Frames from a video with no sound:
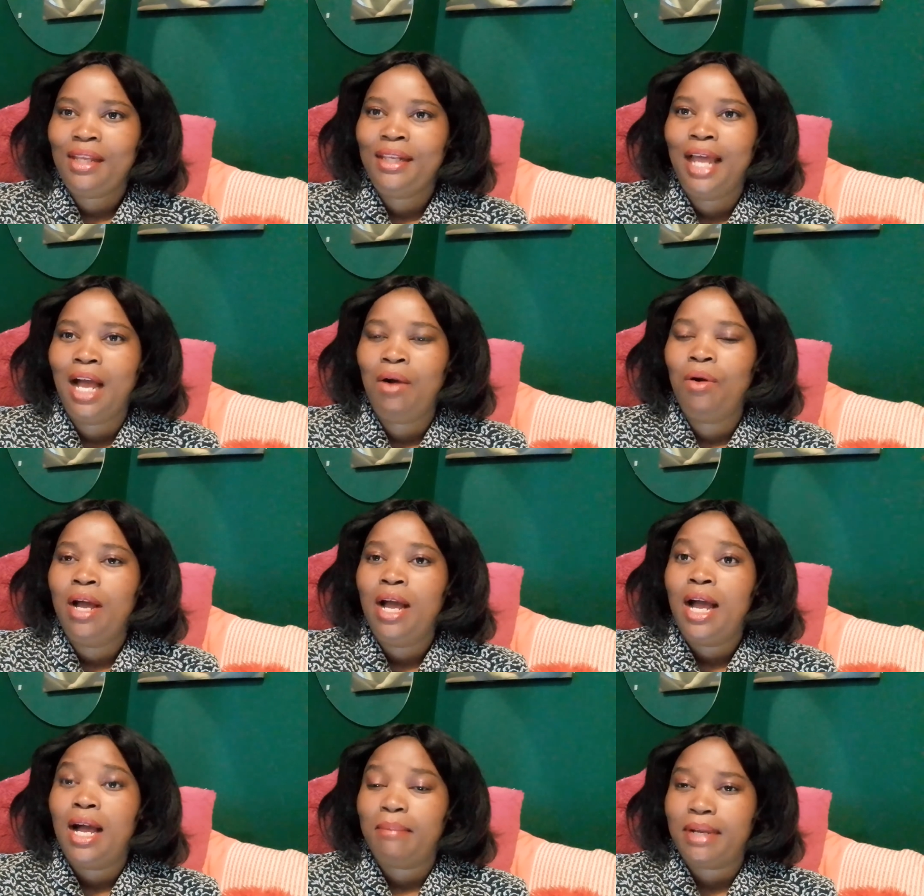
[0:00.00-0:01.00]
Now,
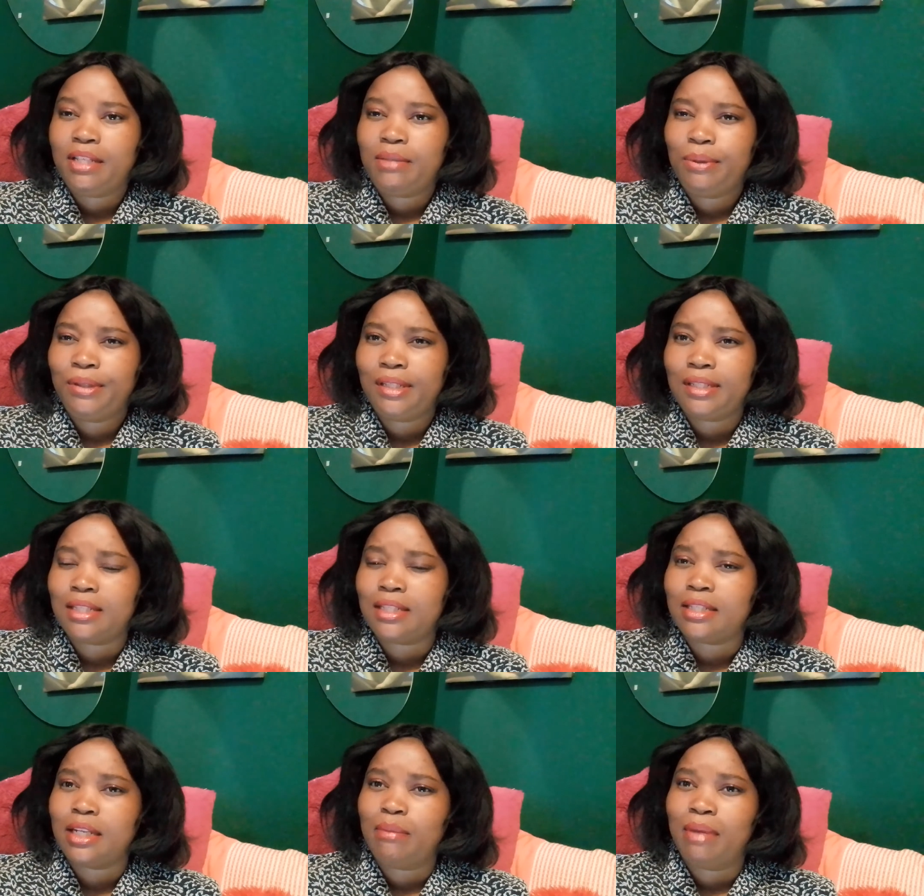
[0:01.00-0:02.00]
I must put this
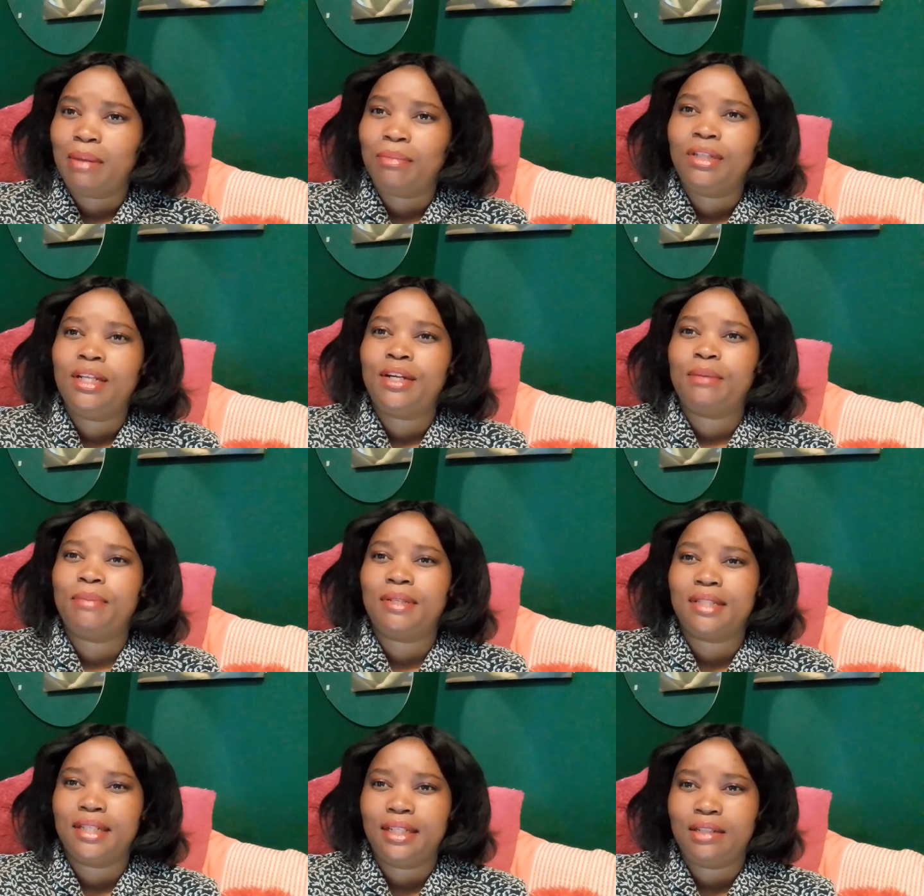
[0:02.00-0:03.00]
disclaimer: I'm not a
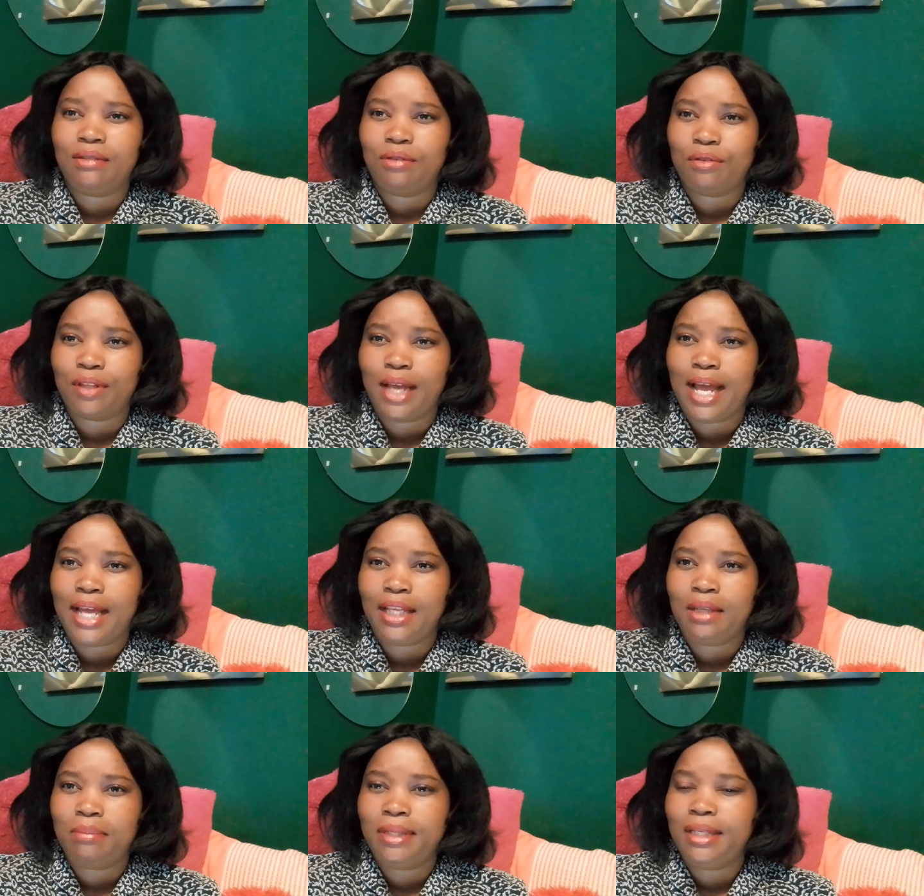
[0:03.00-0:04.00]
representative of the
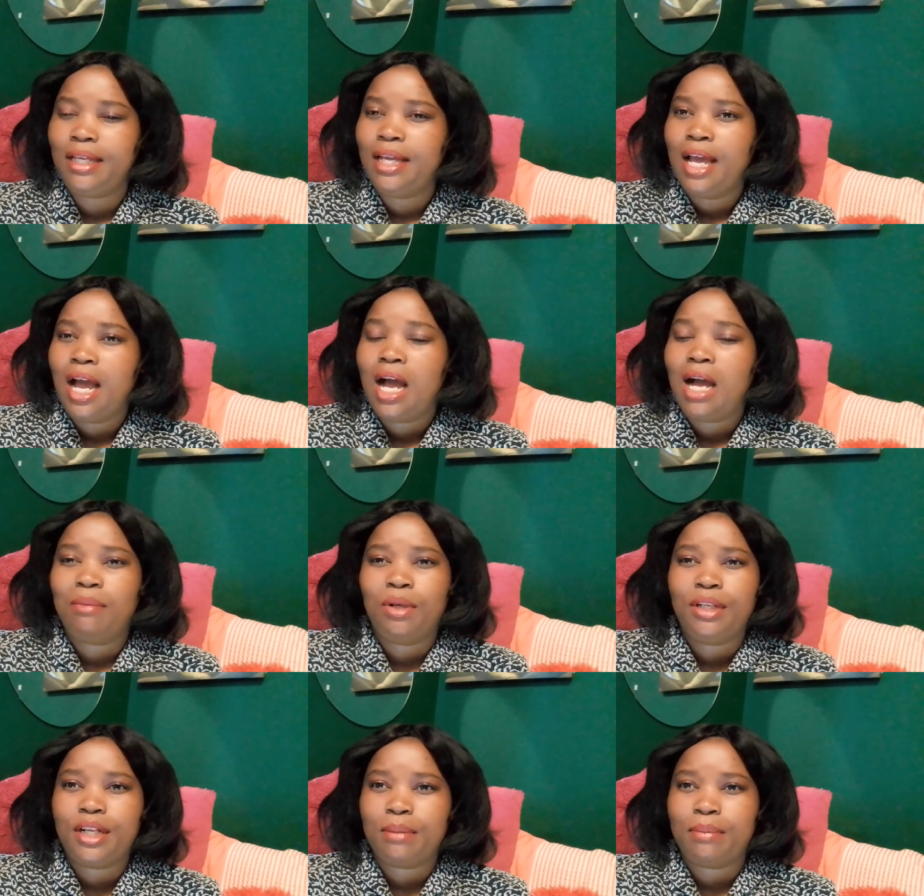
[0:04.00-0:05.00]
IEB, I'm not
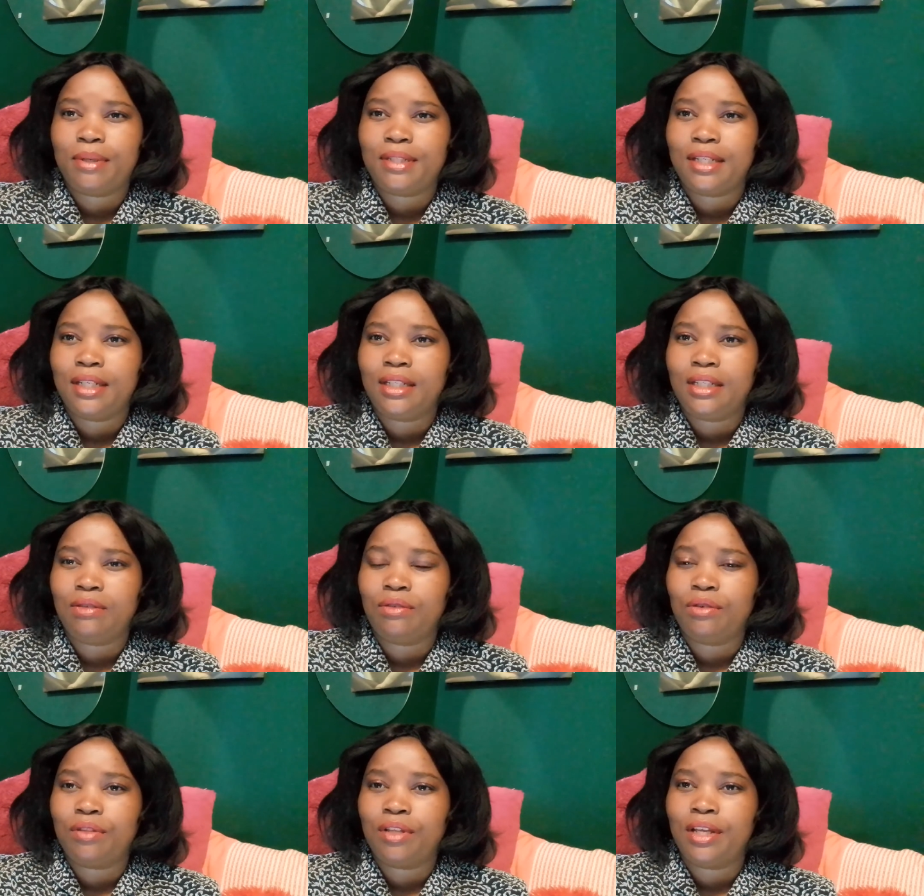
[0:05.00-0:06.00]
a representative
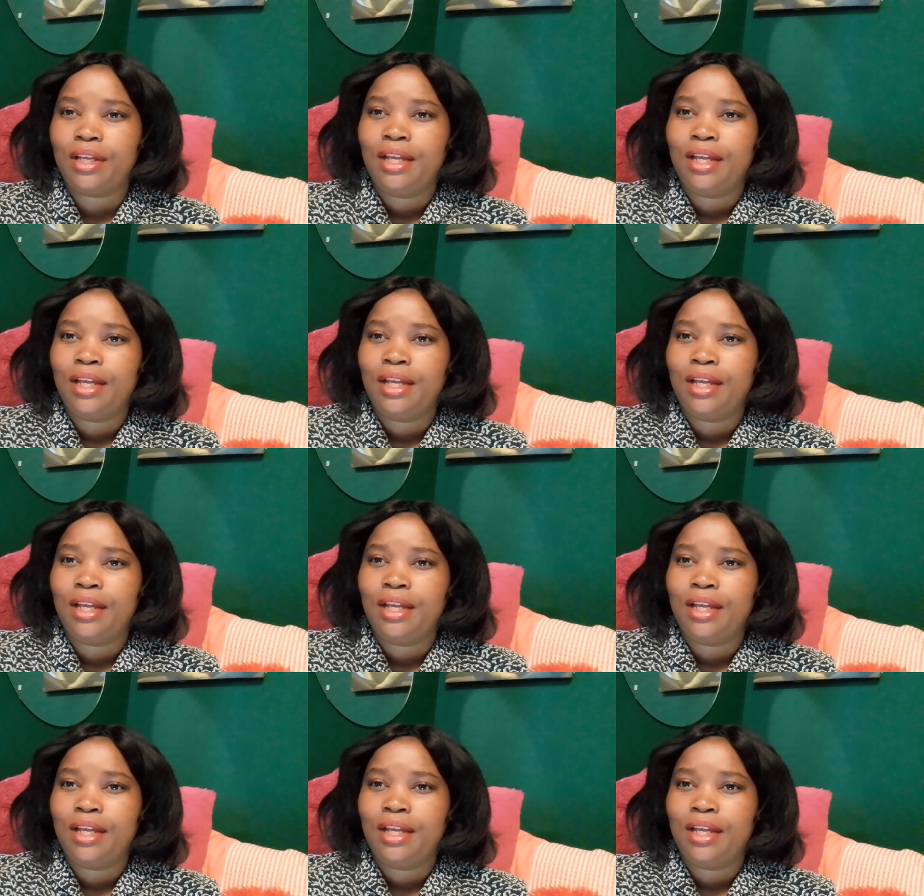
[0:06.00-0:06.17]
of the